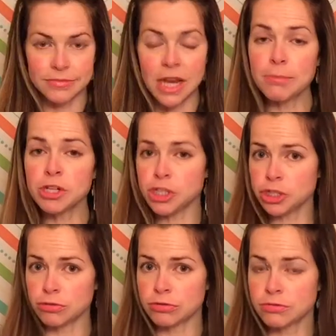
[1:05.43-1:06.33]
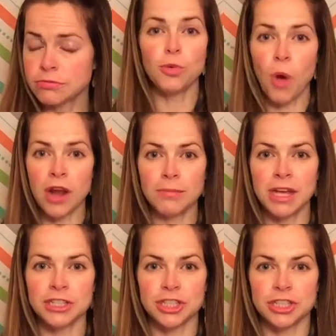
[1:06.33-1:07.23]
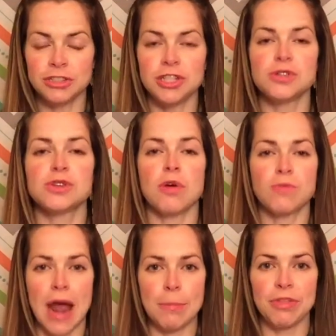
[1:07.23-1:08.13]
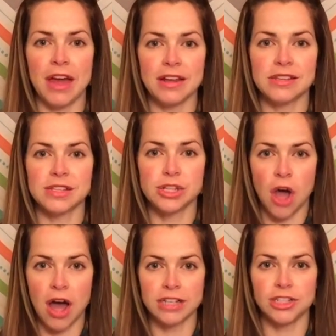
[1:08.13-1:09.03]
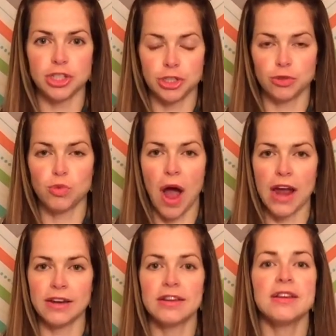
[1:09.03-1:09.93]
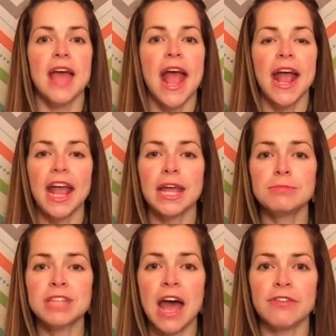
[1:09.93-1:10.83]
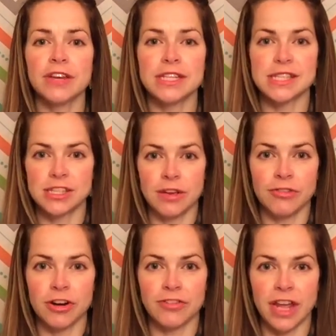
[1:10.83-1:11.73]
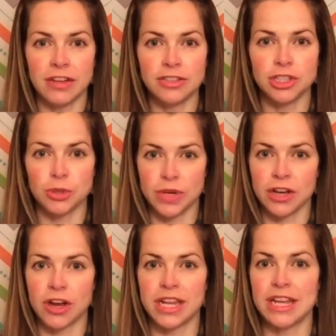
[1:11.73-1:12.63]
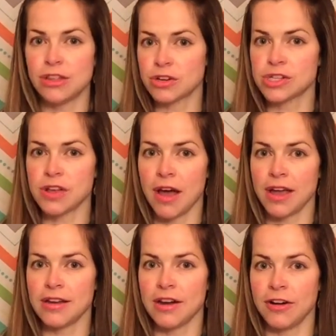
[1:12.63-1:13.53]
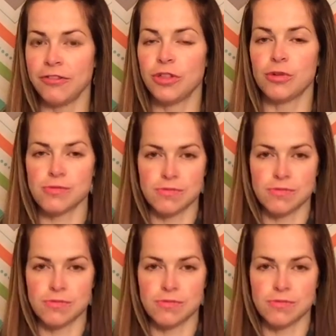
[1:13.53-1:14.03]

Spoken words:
Number 2, you want to make sure you choose a wrap that is not too wide. Aim to have a sliver of nails showing on either side of the